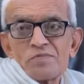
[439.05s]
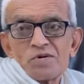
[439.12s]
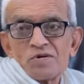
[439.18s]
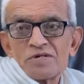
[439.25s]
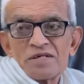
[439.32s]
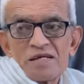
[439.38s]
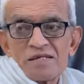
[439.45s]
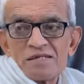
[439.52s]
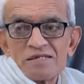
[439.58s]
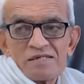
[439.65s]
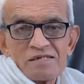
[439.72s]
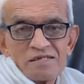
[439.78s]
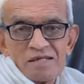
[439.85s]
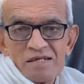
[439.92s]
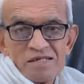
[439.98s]

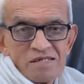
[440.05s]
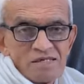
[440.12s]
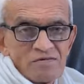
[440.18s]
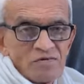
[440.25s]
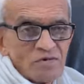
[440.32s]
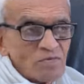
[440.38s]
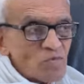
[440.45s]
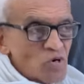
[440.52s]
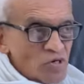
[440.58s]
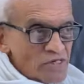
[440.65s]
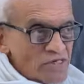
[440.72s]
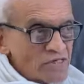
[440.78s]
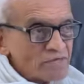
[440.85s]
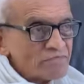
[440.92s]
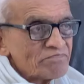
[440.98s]
mortality, that is our
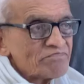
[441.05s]
body.